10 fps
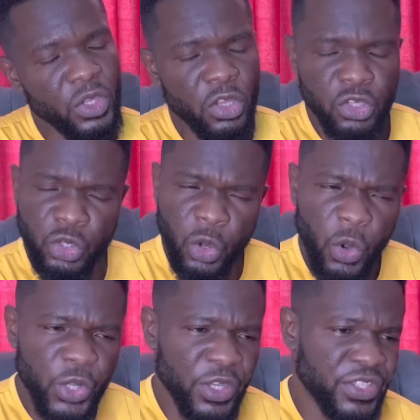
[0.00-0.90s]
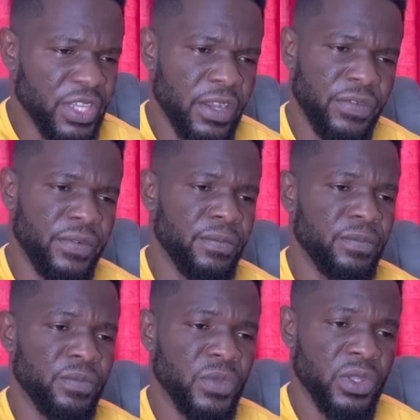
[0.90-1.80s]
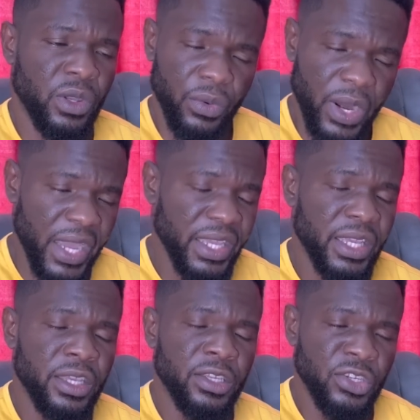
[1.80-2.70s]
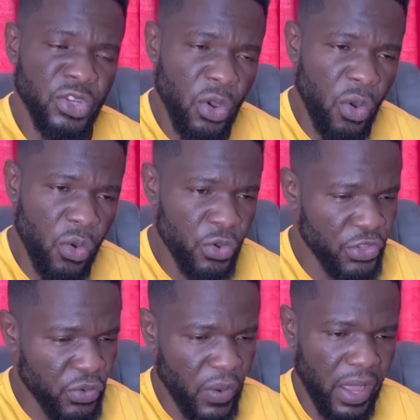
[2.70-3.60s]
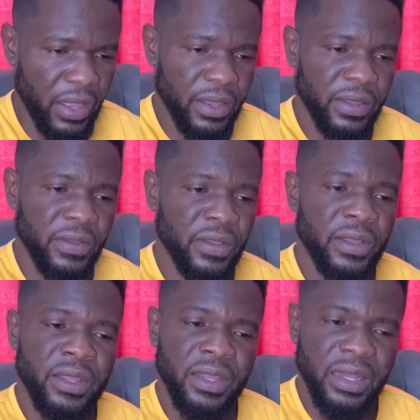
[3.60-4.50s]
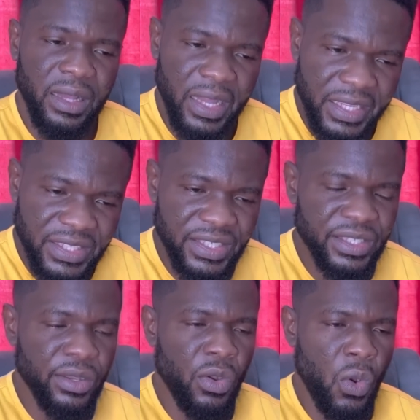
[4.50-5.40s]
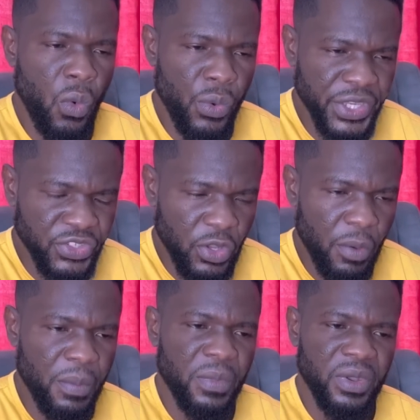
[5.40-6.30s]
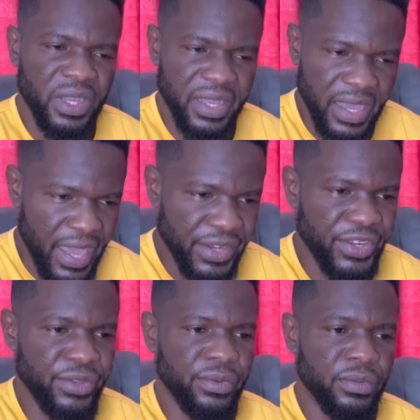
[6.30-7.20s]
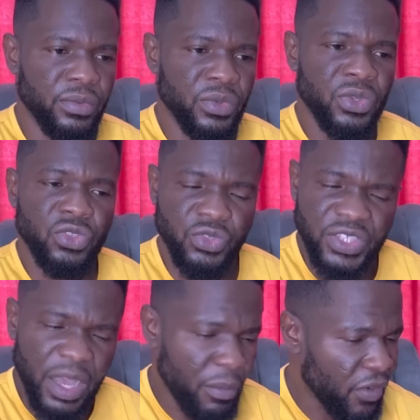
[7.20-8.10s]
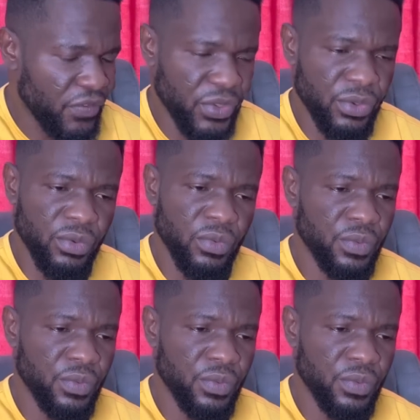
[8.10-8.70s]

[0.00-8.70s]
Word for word: know yourself, all right? Know who you are. Let wisdom guide you to some of you,